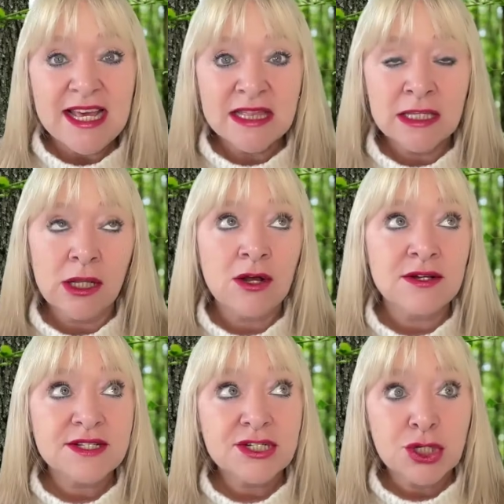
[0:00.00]
in the
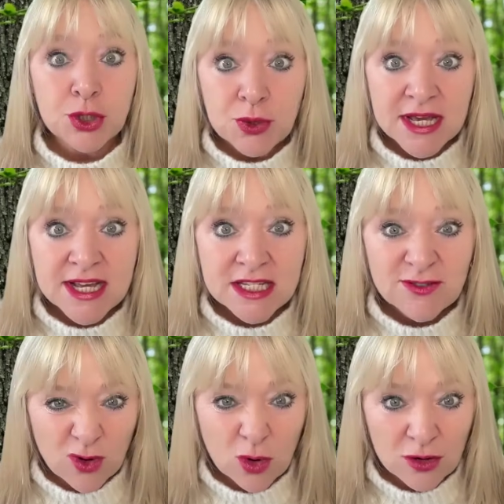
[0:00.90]
last 2 years,
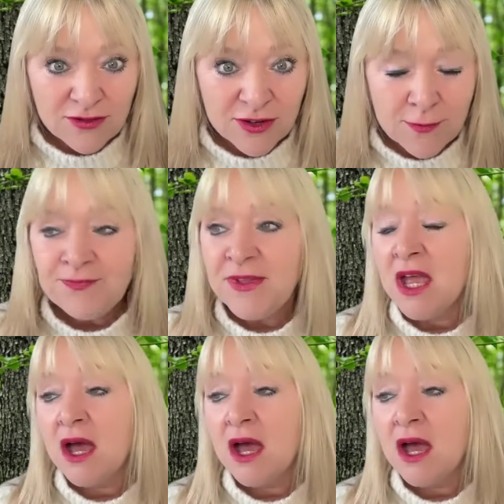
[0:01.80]
four of them.